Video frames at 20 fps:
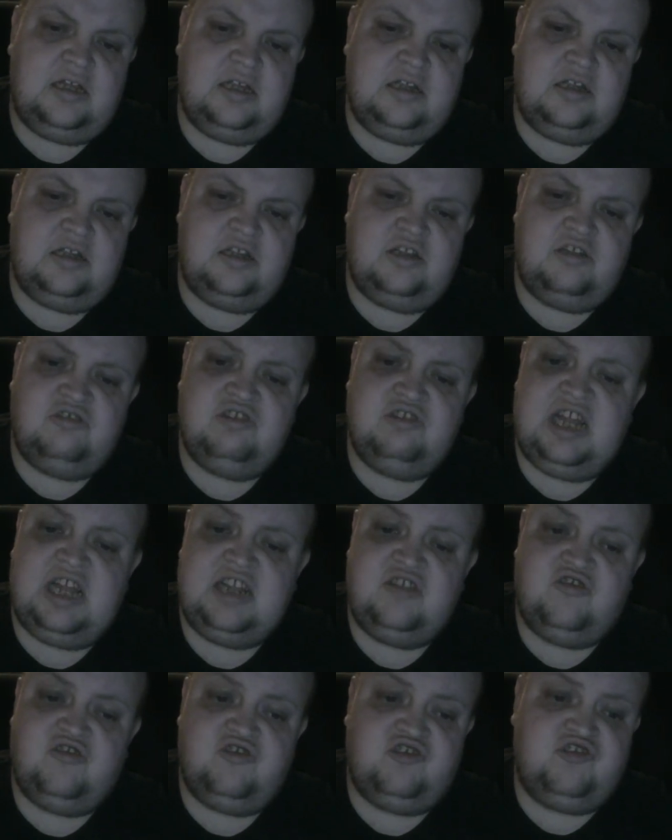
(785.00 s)
and then
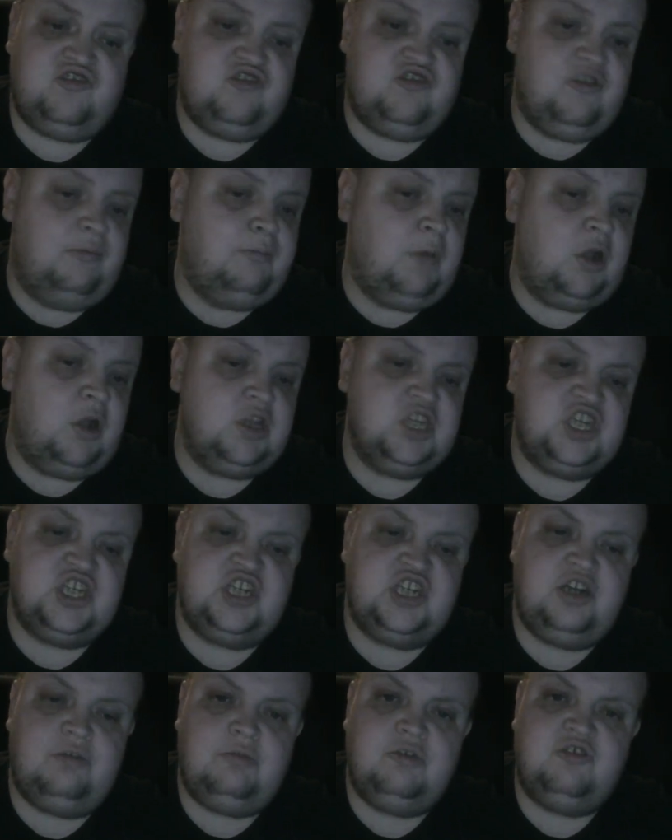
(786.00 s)
just demolishing
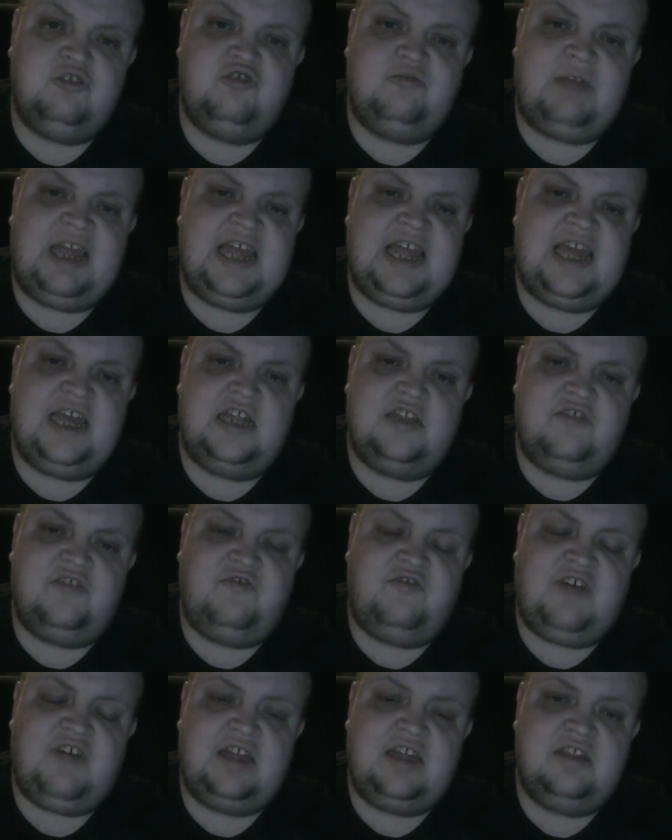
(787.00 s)
them under a hail of
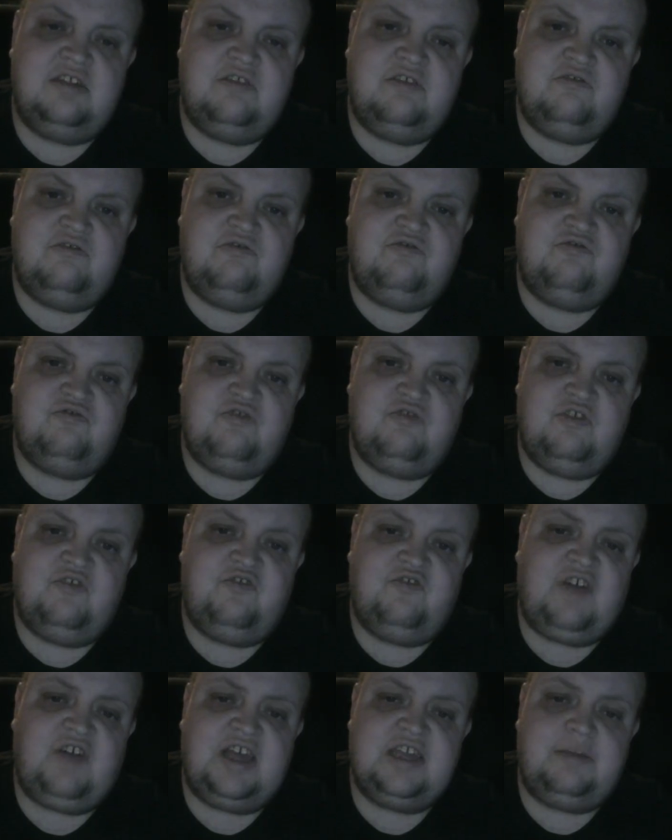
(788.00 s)

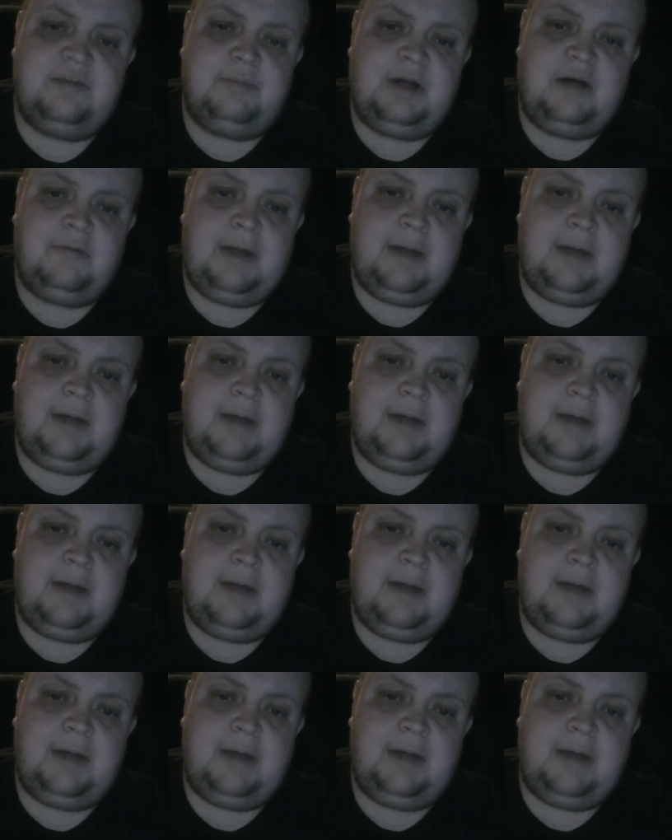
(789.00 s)
firepower.